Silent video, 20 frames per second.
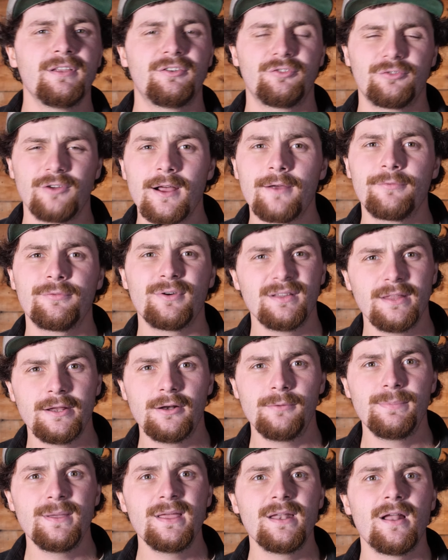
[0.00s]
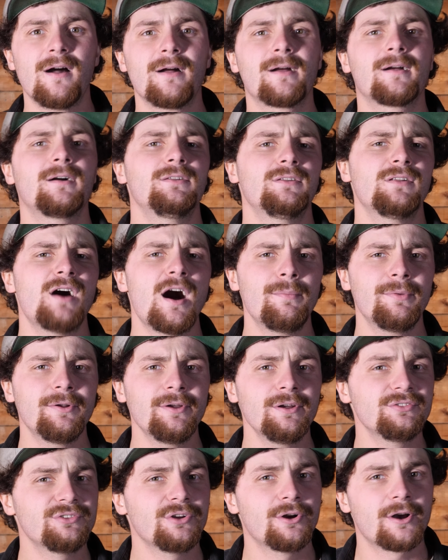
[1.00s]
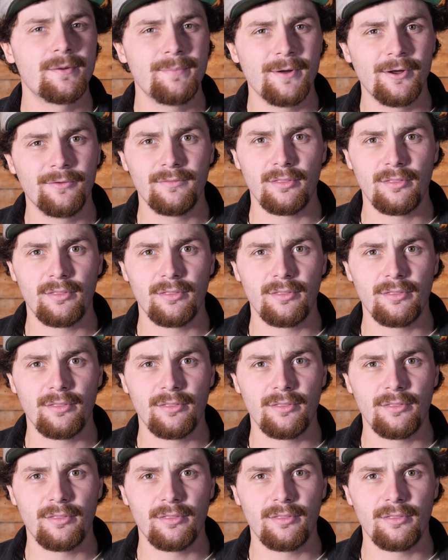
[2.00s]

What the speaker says: truck for a little bit, our kilometers are about the